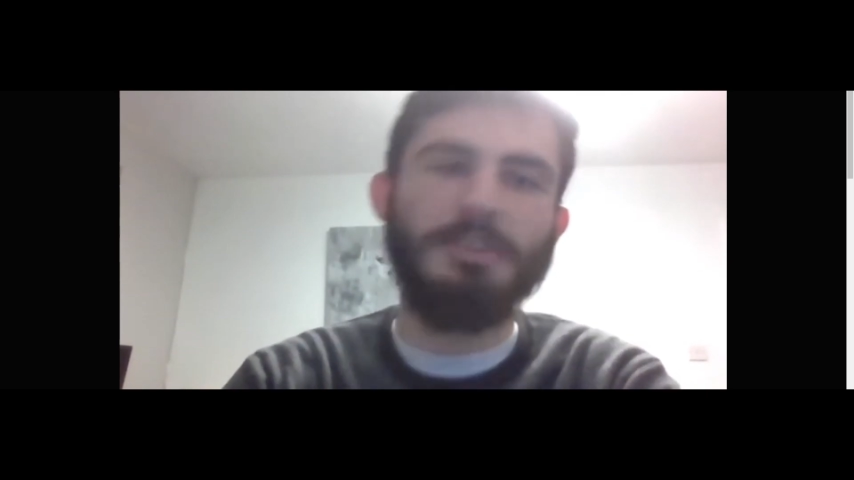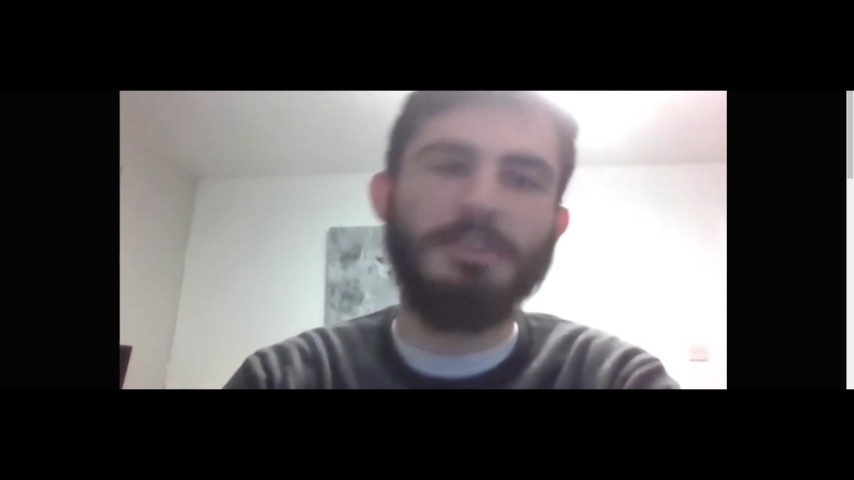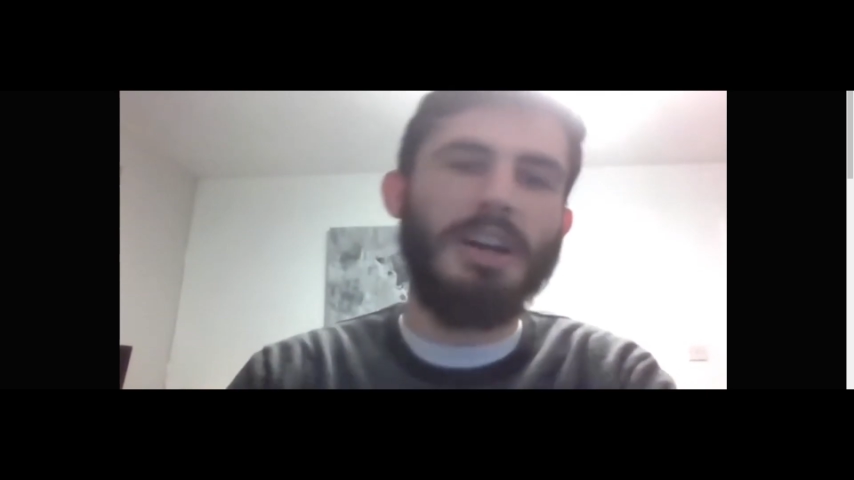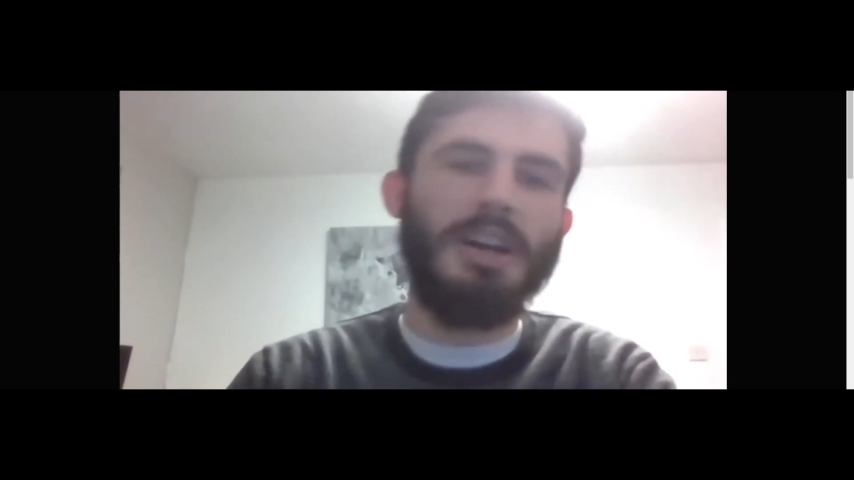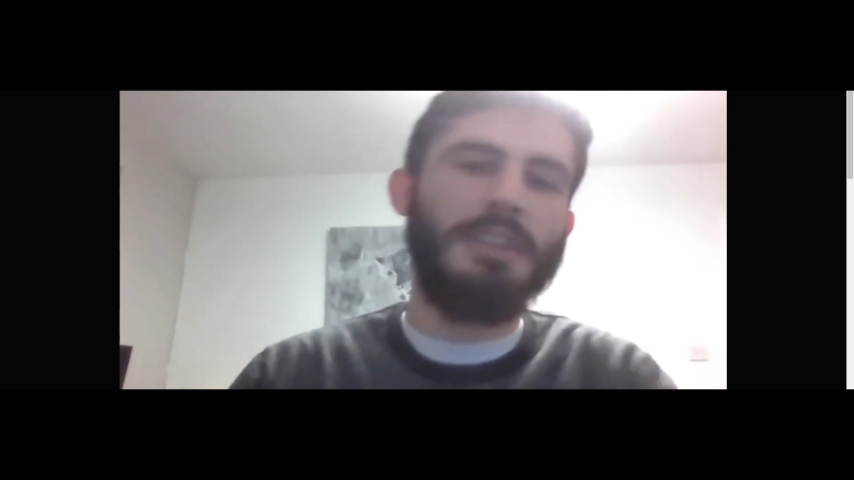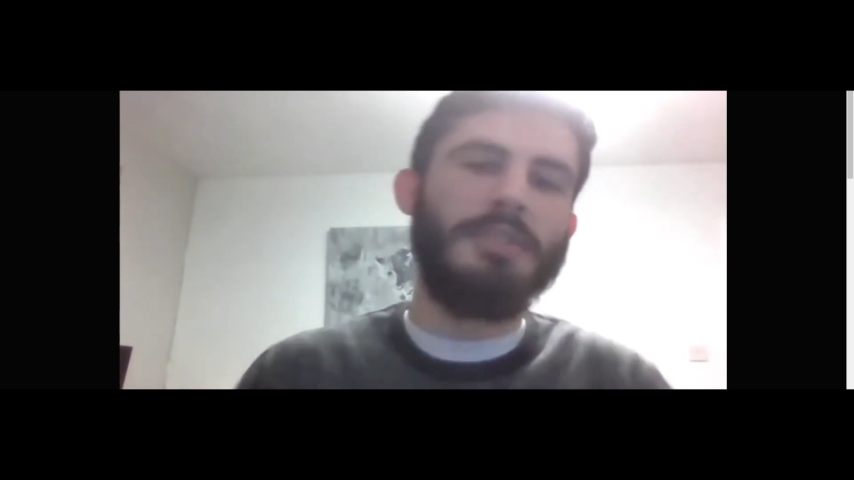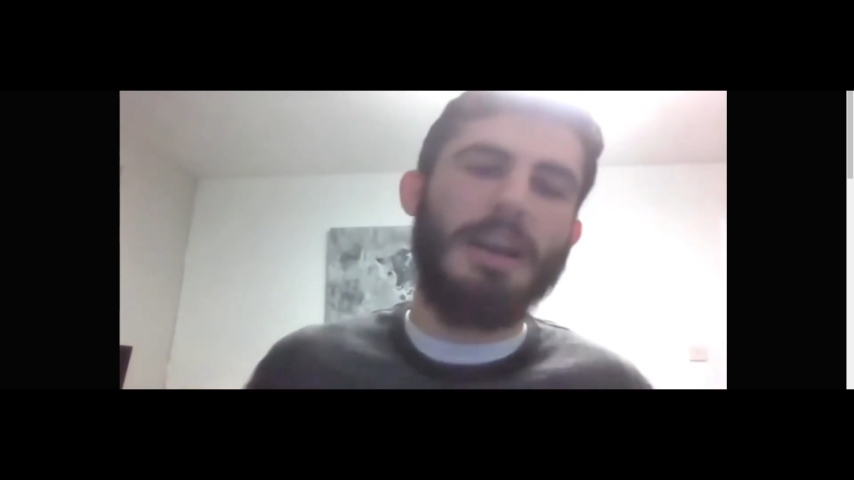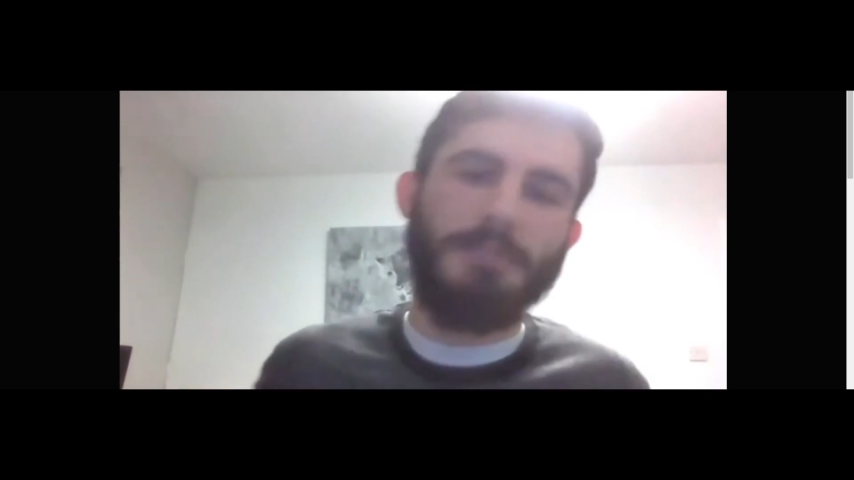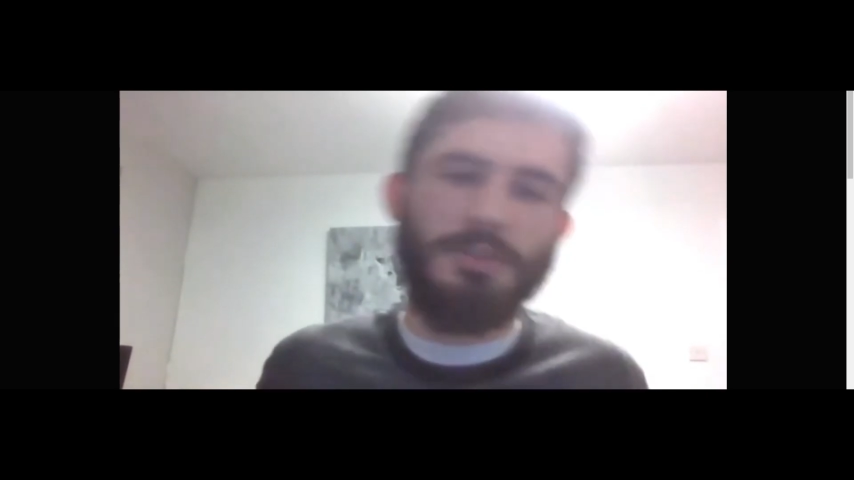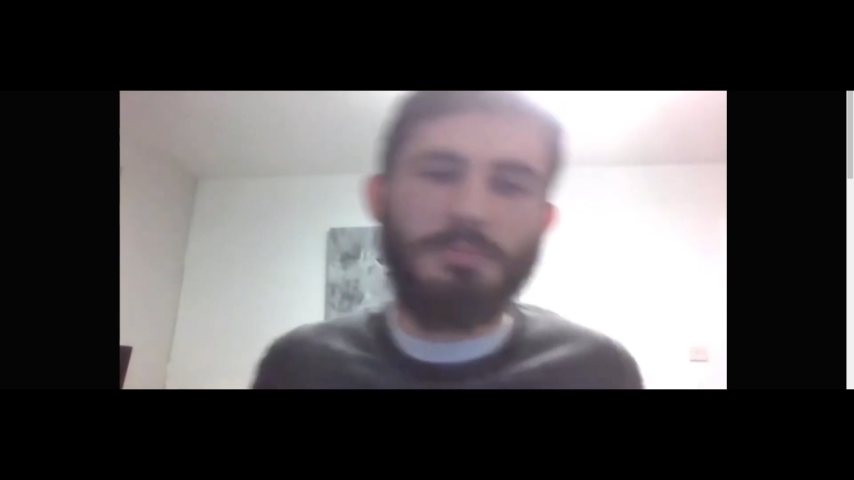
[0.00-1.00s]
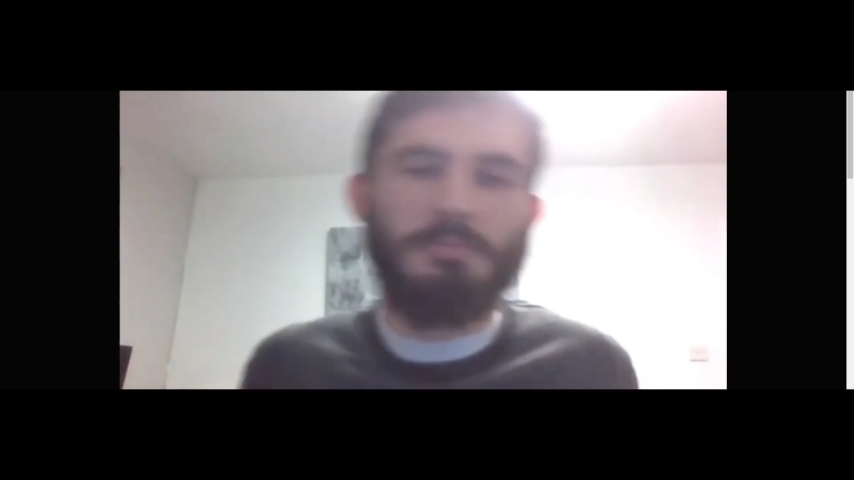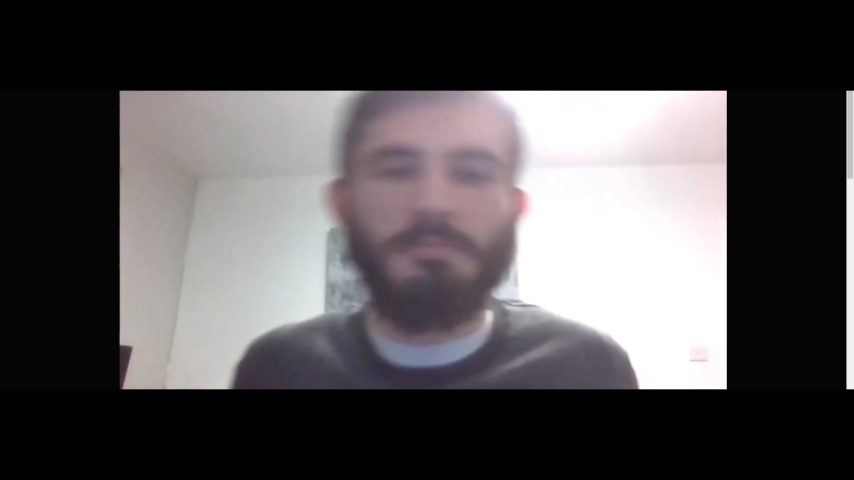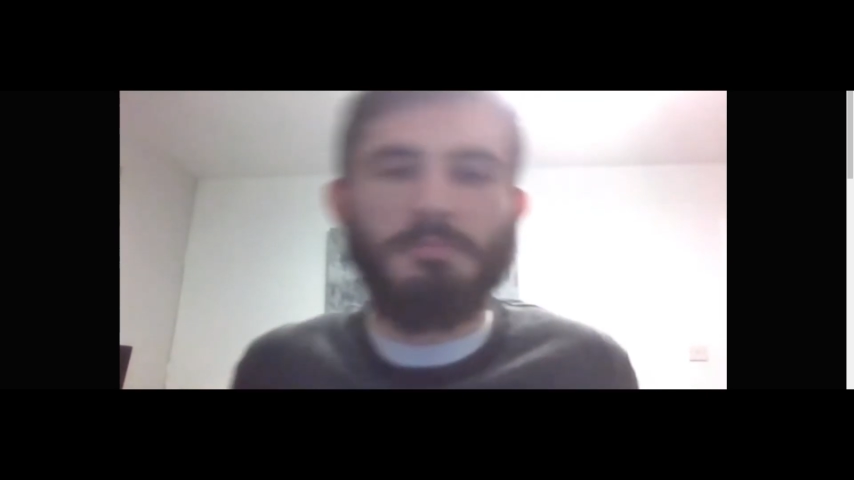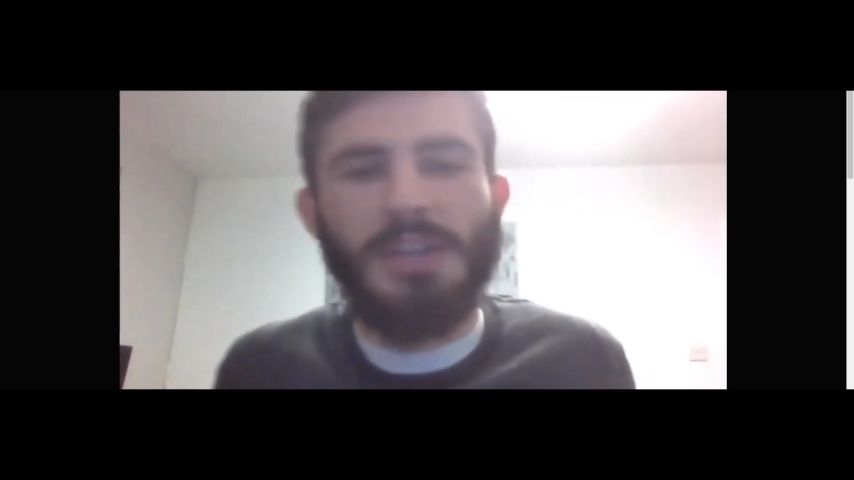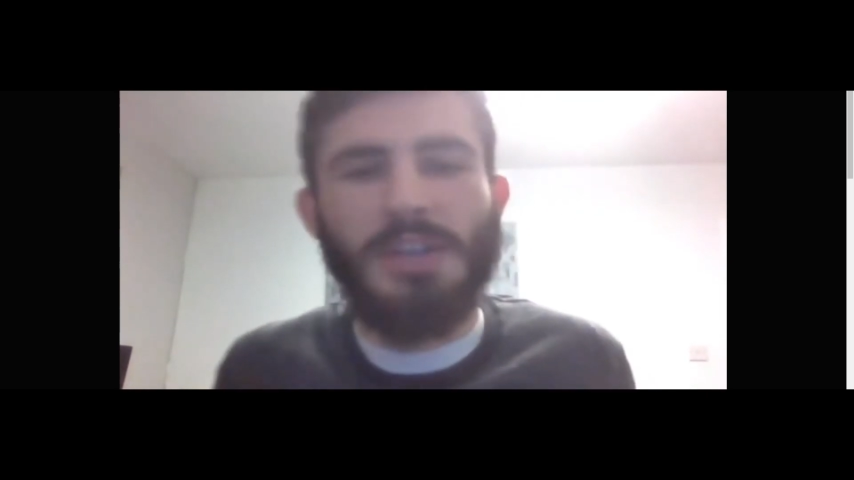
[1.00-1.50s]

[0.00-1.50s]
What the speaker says: which I haven't done